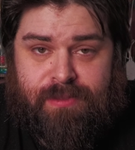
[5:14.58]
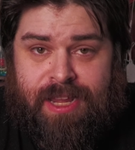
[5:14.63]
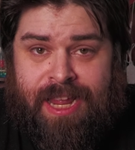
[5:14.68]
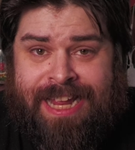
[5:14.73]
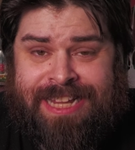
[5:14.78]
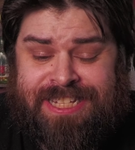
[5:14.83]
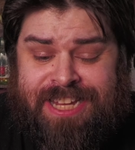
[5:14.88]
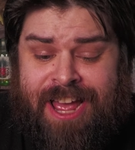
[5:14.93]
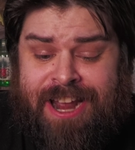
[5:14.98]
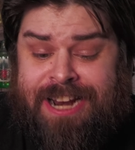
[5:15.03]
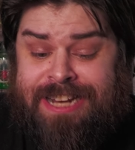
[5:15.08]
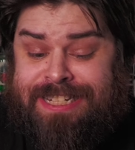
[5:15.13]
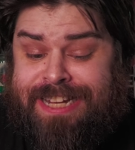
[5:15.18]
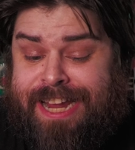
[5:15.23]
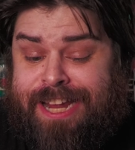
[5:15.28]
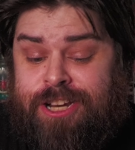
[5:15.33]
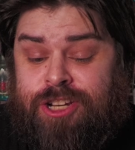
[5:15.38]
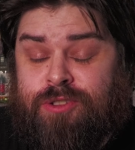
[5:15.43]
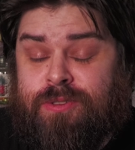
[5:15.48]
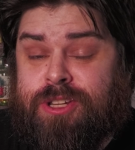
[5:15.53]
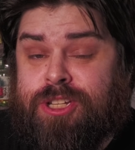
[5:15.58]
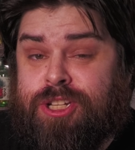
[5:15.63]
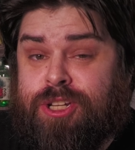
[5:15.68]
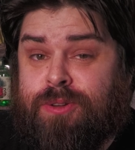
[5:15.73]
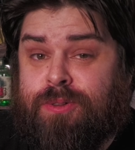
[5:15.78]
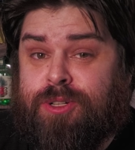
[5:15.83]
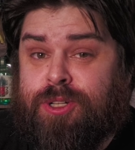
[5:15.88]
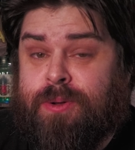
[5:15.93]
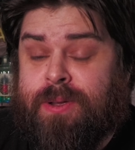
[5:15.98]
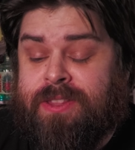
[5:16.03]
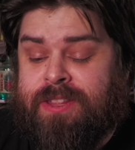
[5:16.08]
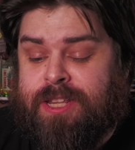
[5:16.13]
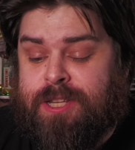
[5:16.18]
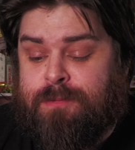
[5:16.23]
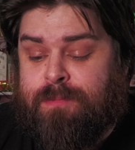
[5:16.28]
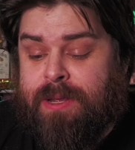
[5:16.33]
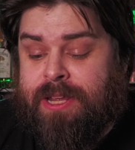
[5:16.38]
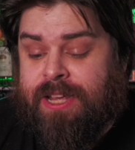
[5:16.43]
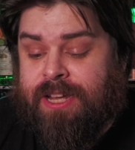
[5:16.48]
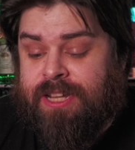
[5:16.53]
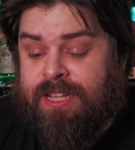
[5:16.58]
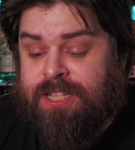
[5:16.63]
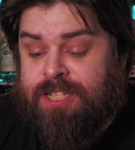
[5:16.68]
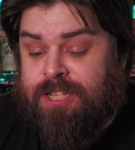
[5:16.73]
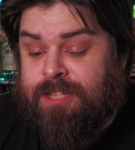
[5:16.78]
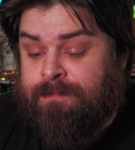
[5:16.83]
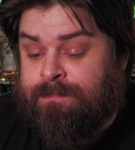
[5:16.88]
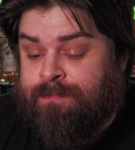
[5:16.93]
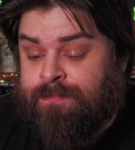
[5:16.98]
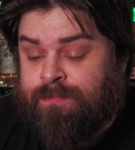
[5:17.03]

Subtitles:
It's kind of dangerous too doing this because